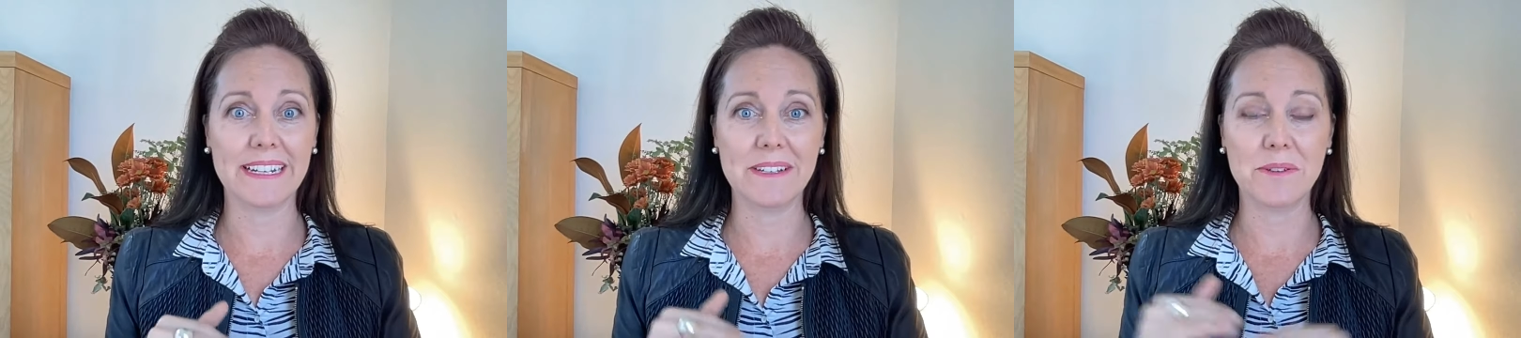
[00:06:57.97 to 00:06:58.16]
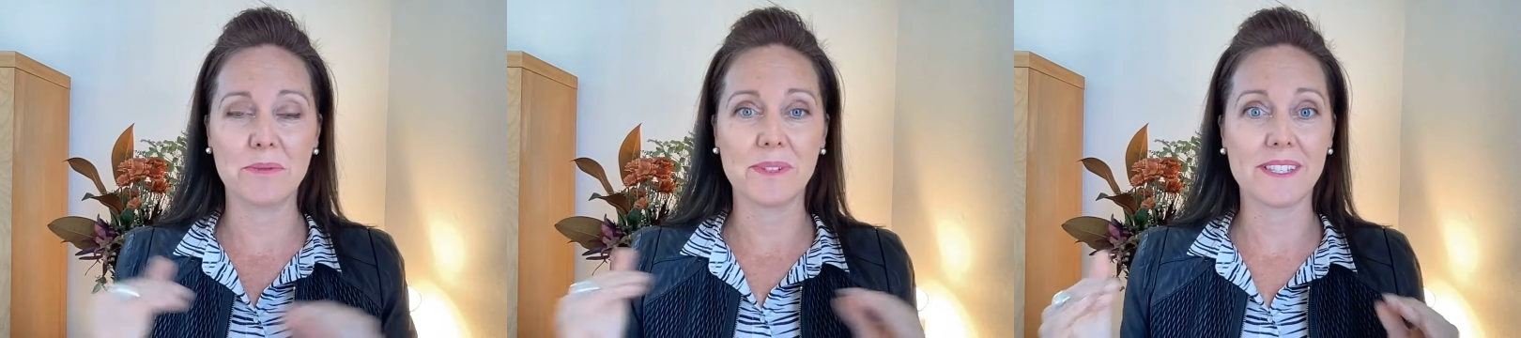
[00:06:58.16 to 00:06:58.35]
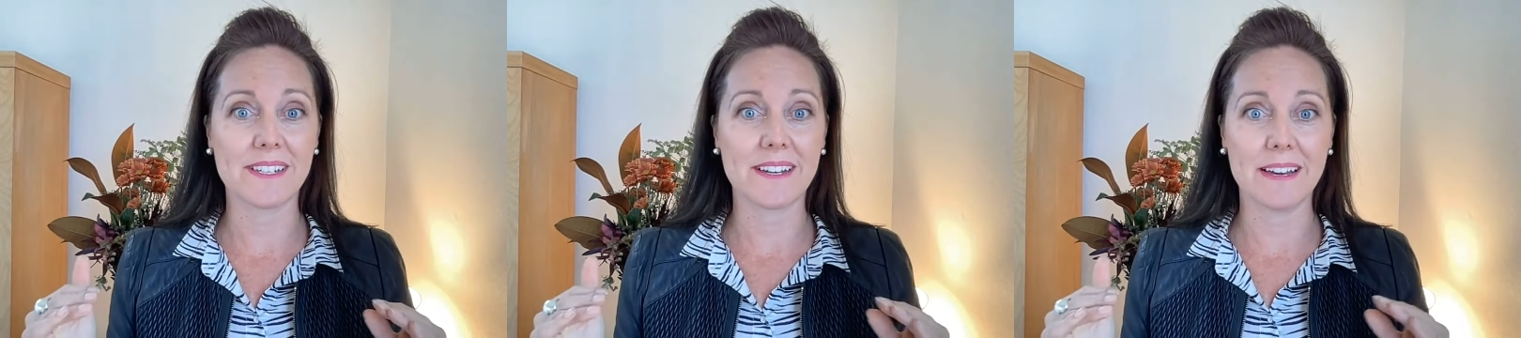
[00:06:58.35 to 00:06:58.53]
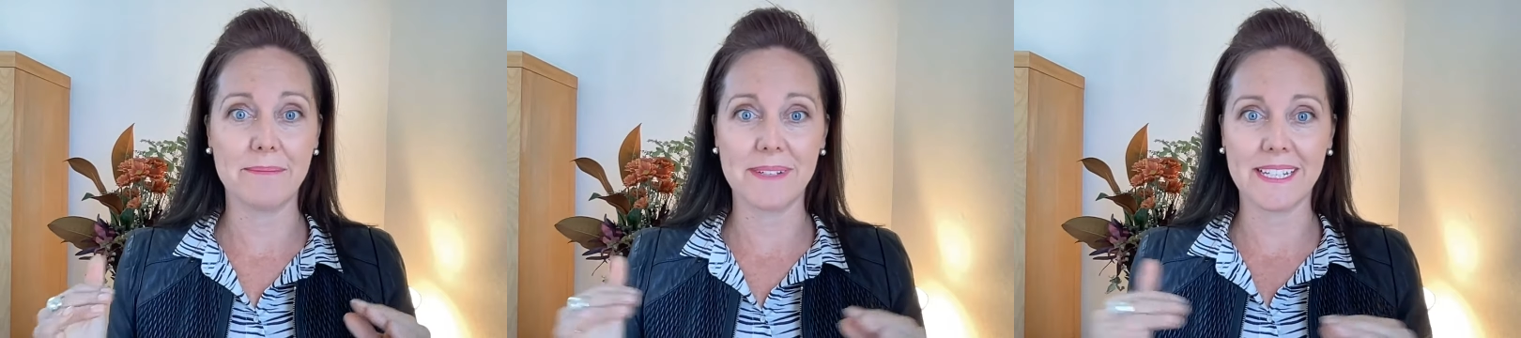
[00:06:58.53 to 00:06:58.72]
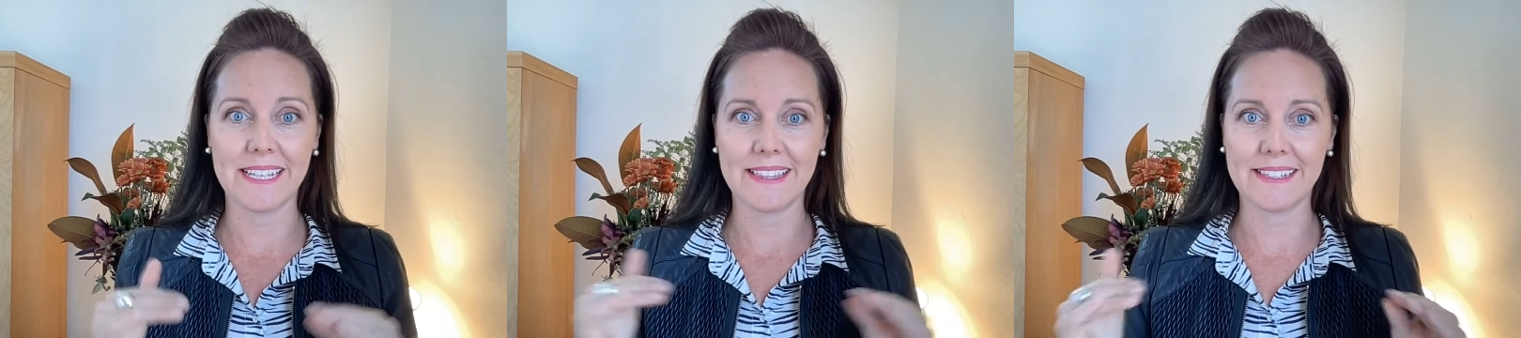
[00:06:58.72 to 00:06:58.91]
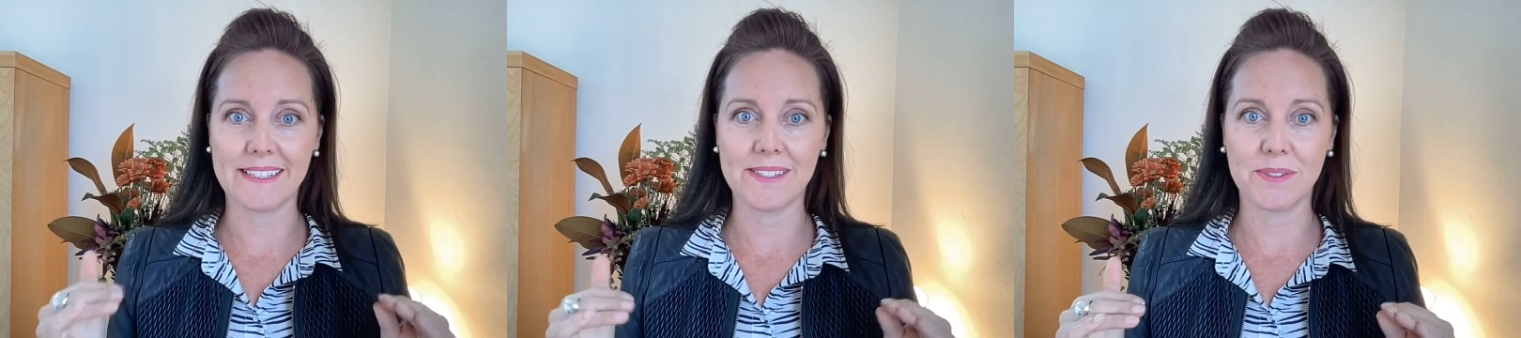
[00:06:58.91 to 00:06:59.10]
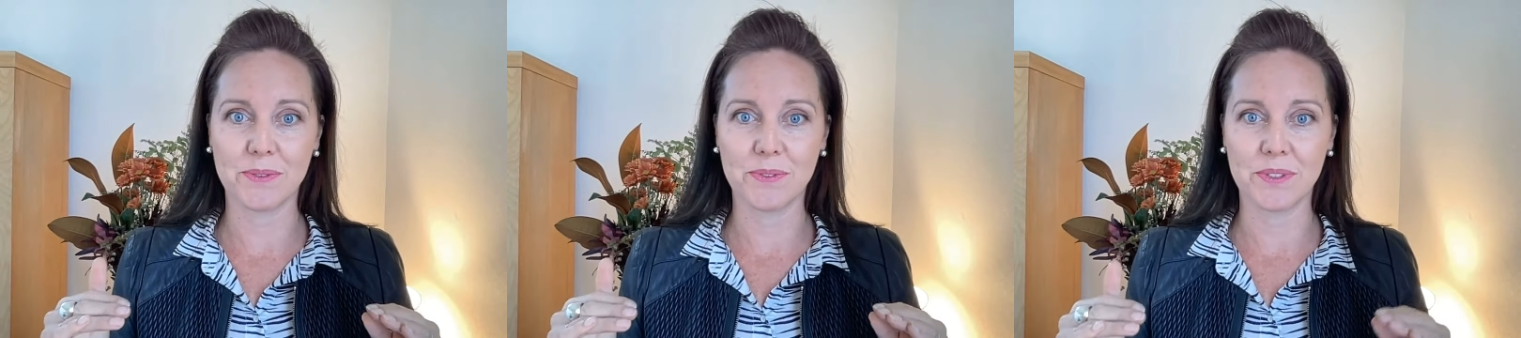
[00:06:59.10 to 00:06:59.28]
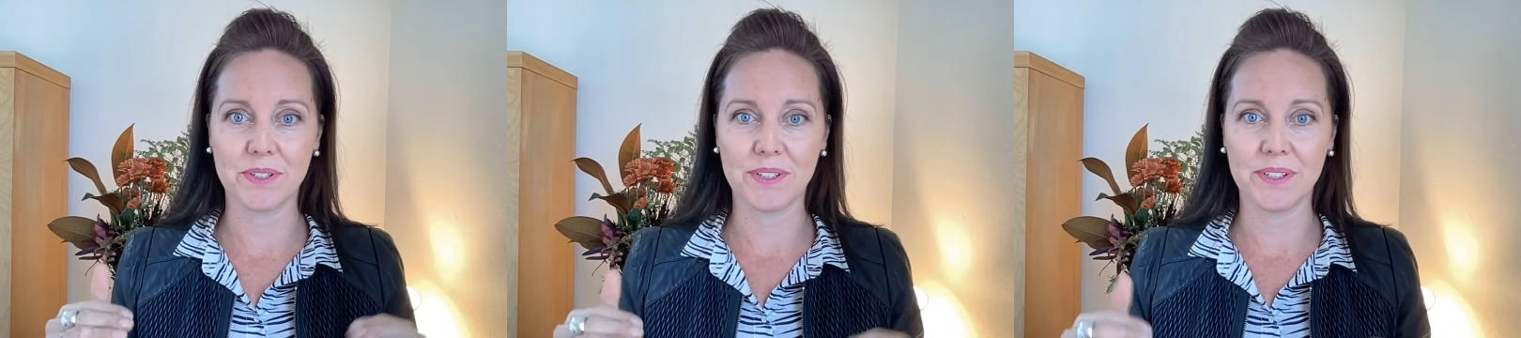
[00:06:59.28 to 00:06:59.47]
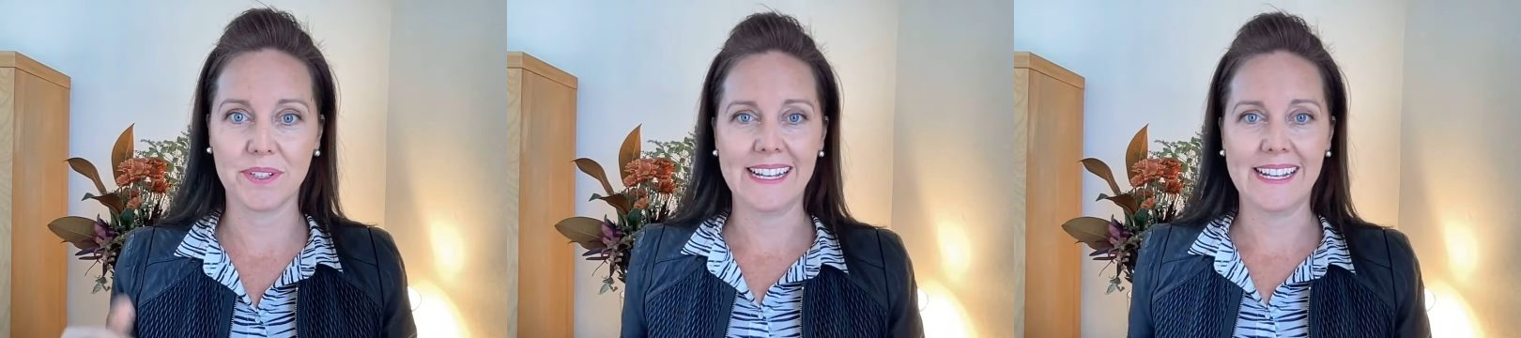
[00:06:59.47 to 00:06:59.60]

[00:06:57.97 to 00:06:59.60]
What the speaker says: knew it was time to get this sorted.